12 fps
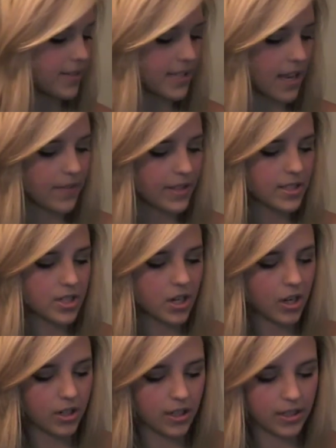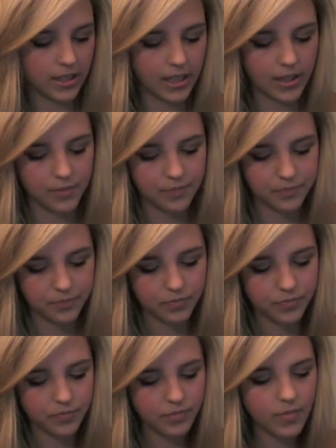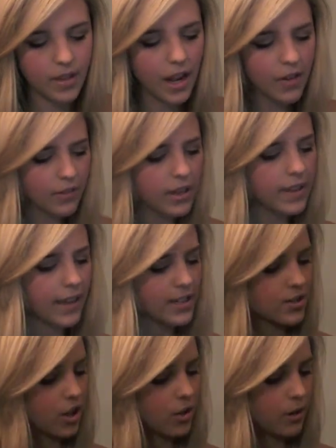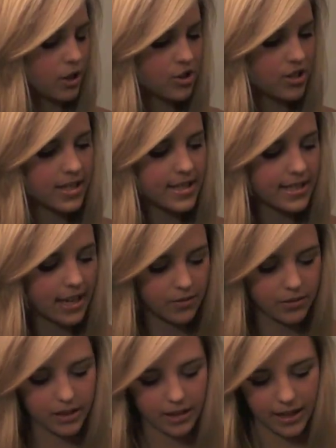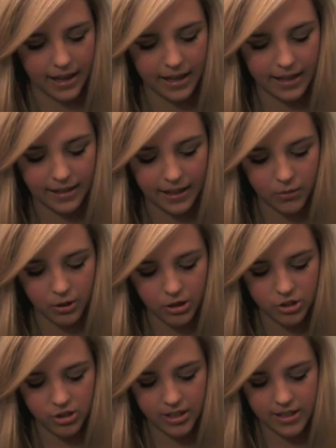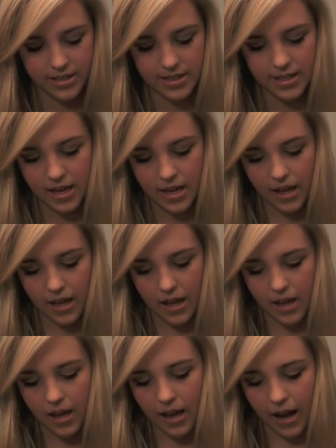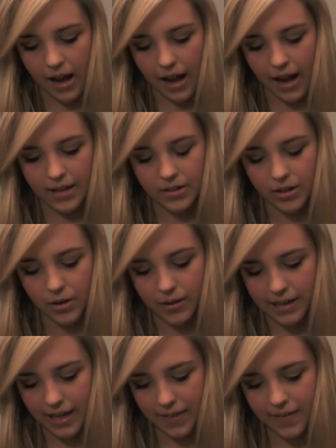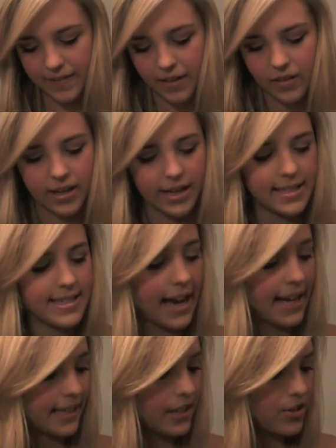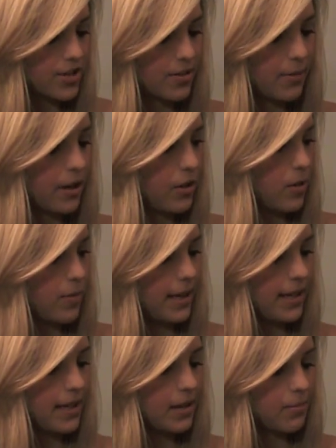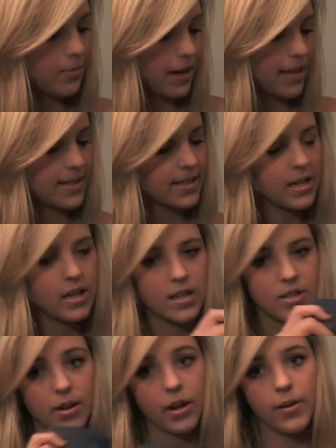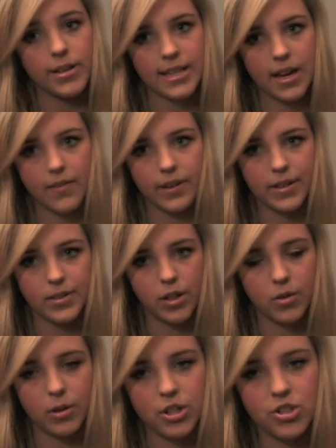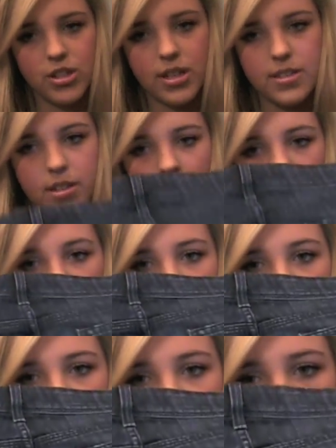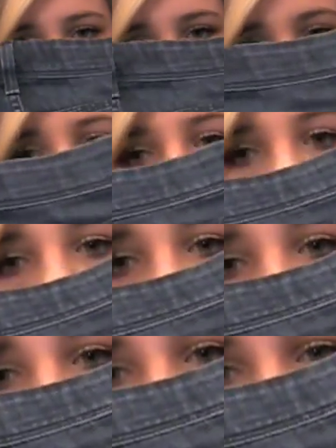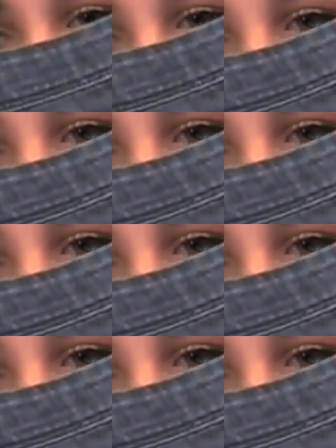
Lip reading: 7s currently, I really like dark wash jeans. I really hate light wash jeans. I don't know, I think they look kind of tacky, just in my own opinion, but so I always have like dark wash jeans on, and these are my favorite ones from